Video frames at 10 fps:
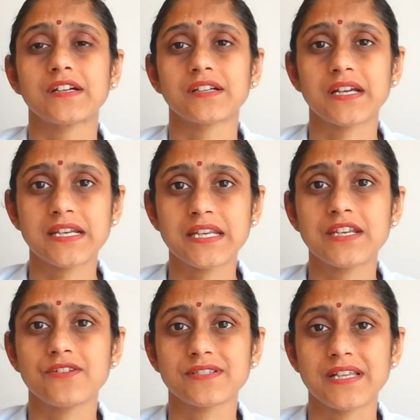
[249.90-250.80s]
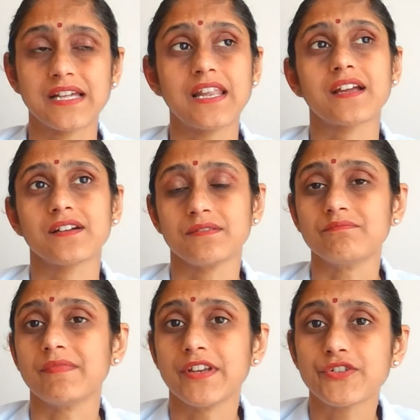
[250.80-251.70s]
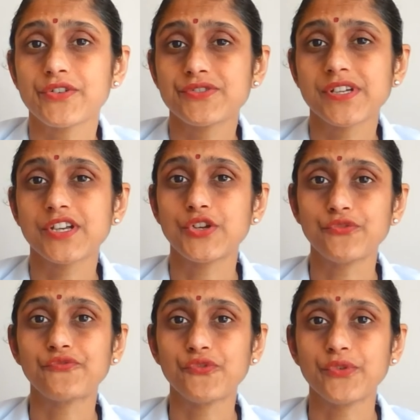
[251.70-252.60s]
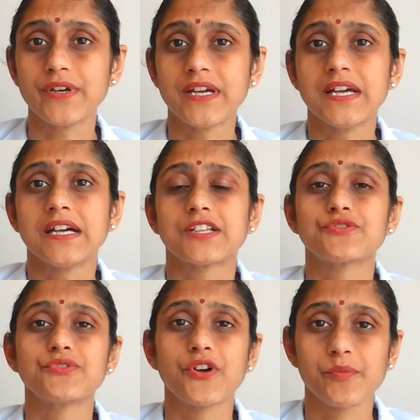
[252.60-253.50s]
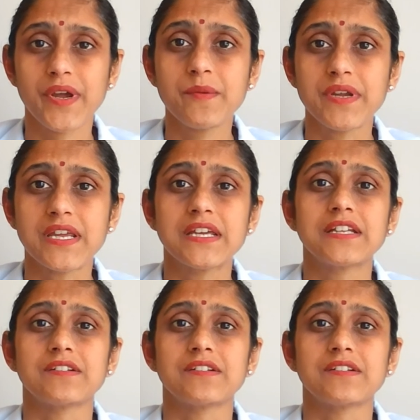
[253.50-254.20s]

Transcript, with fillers: uh, continuously, like a, introducing new food to your baby,